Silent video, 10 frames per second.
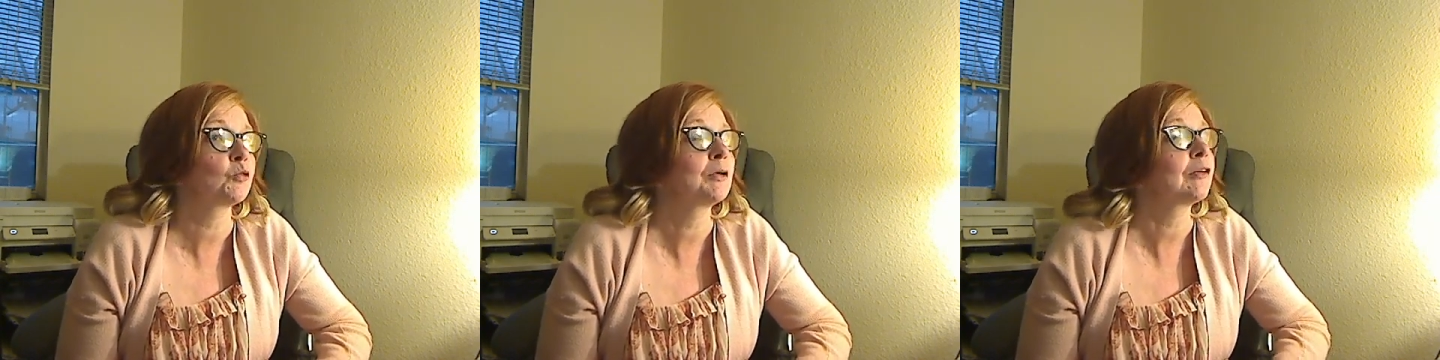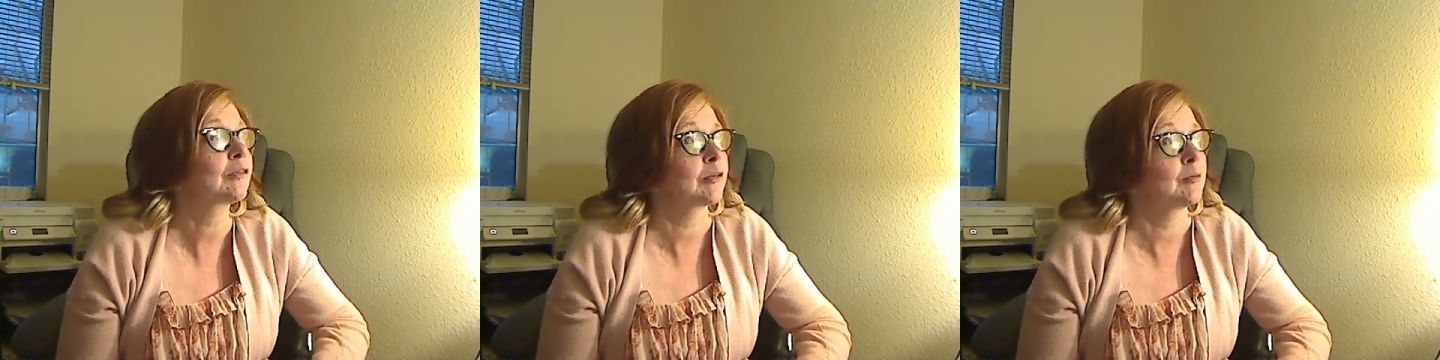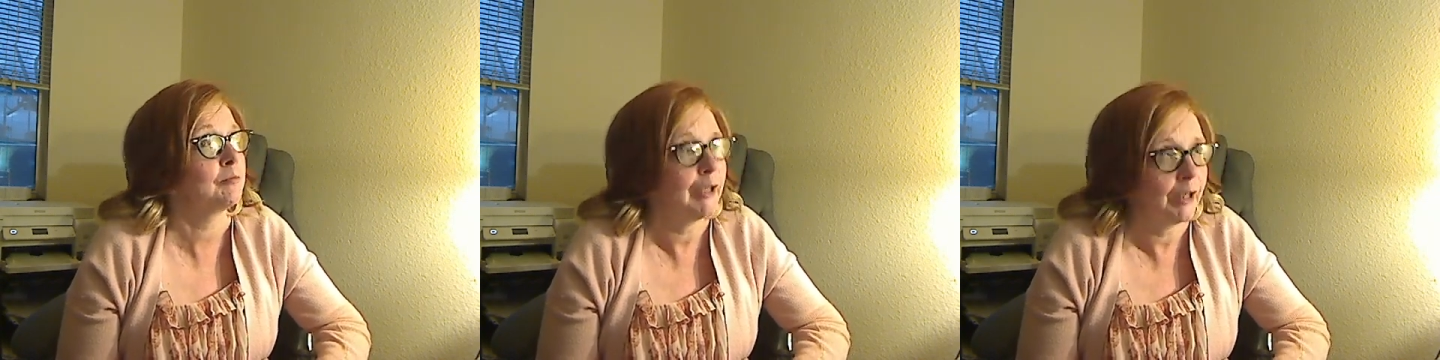
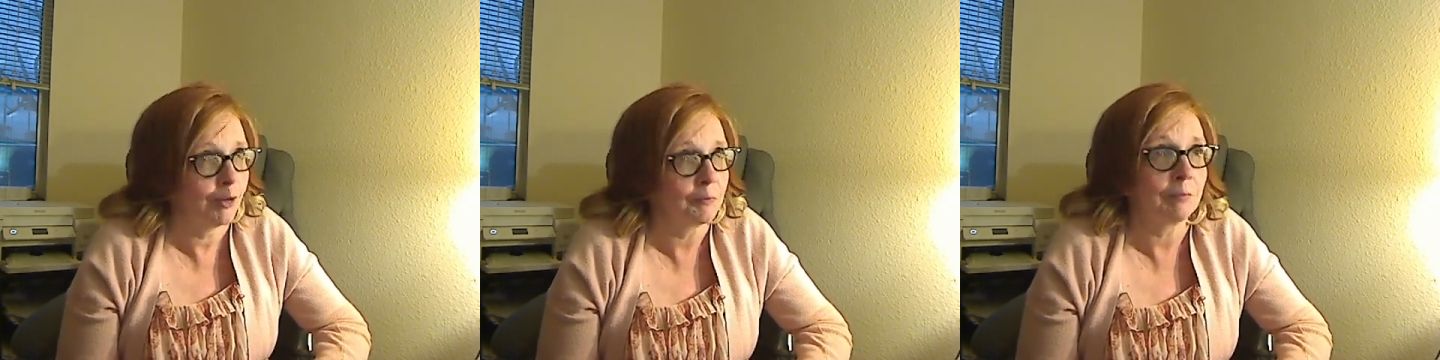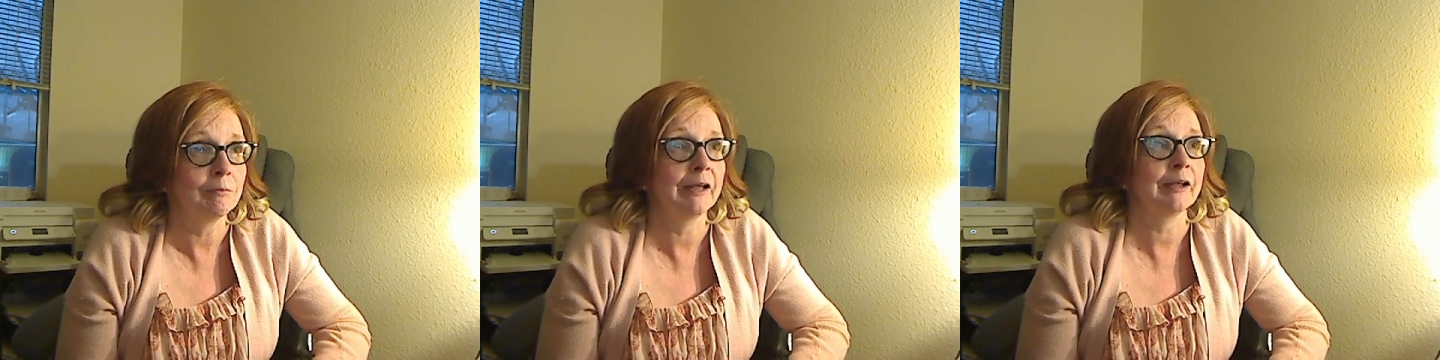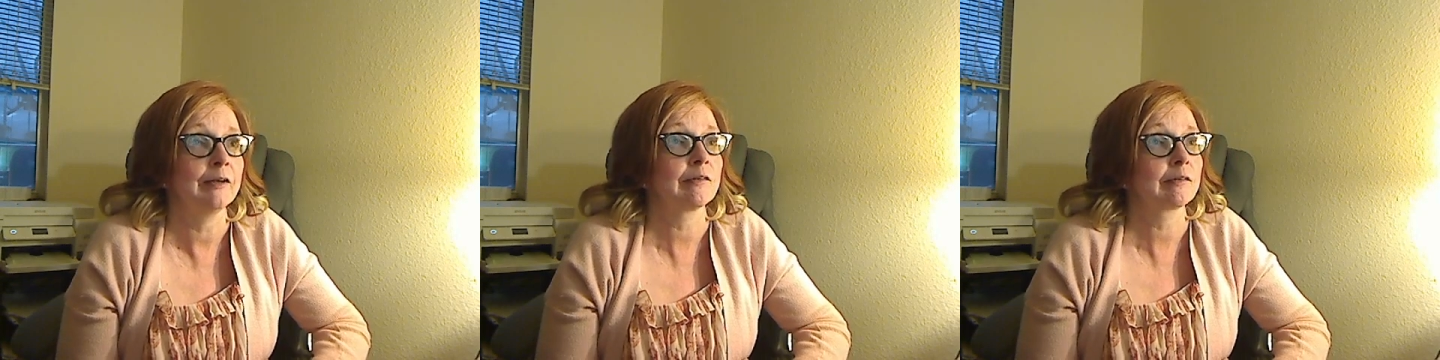Wilson may have been
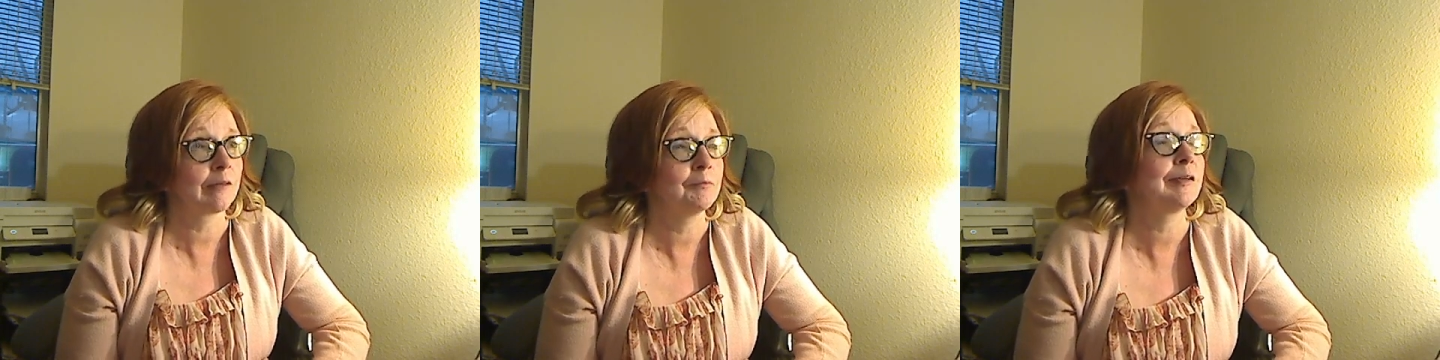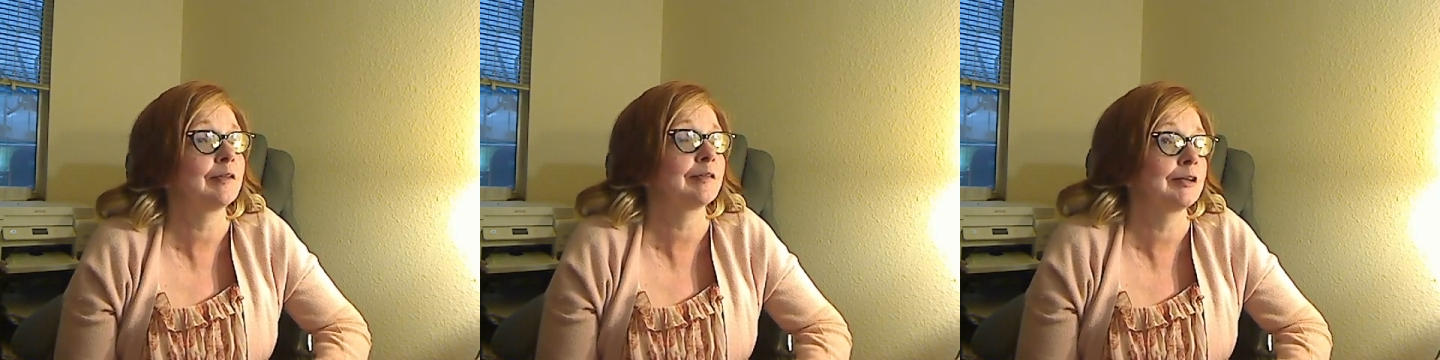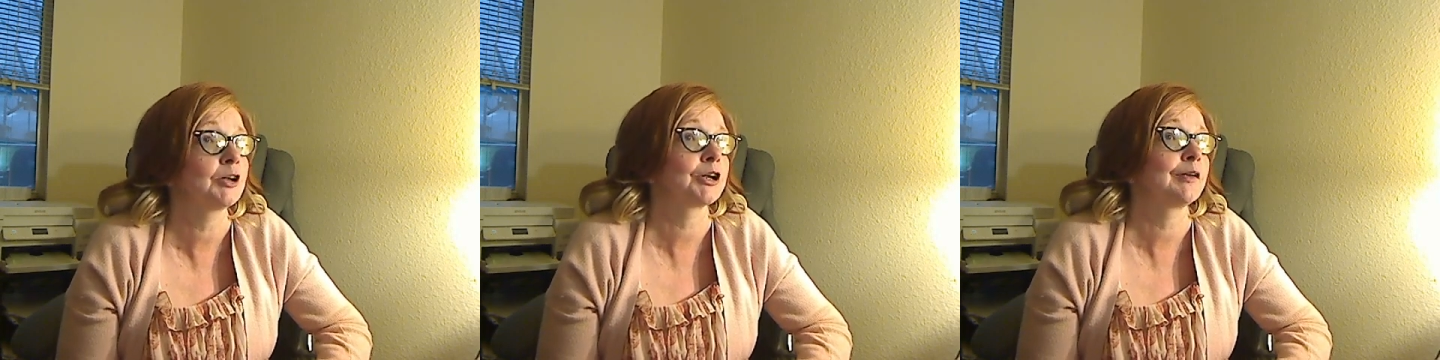making some
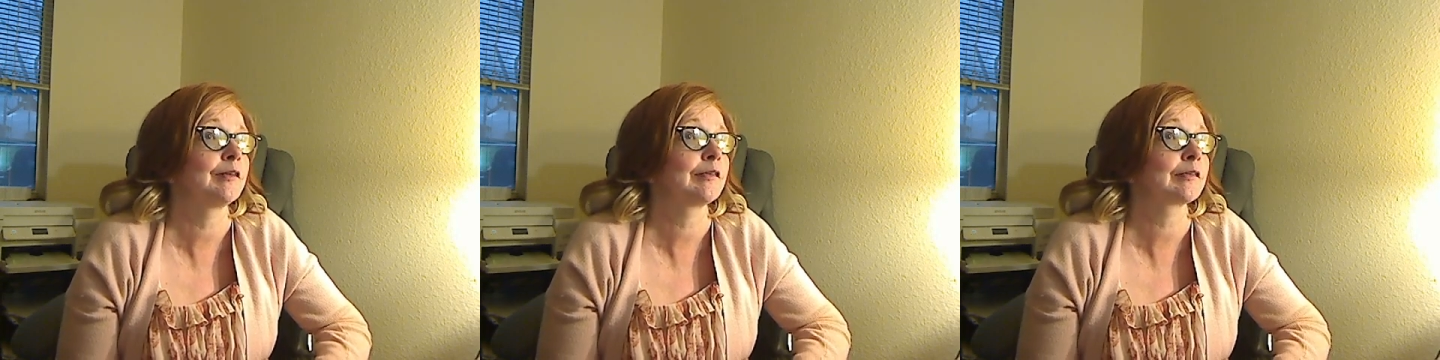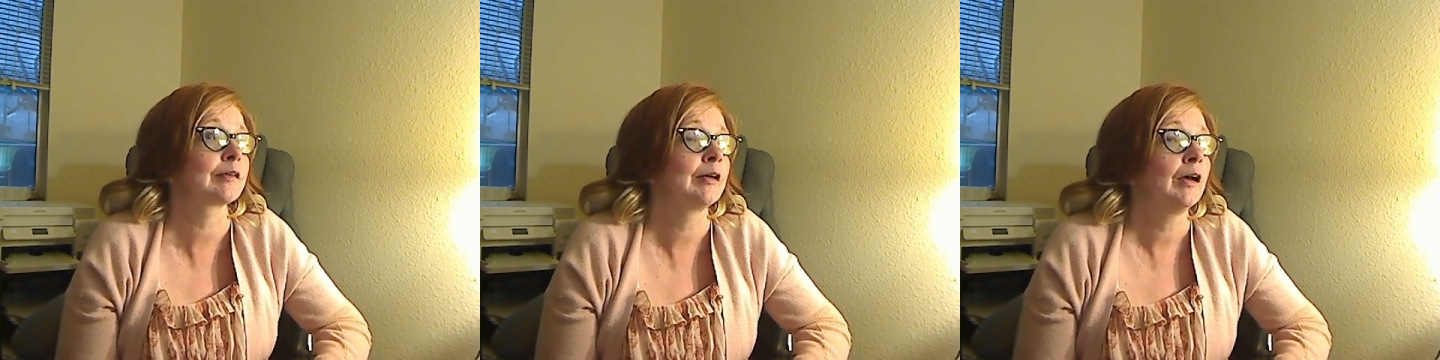decisions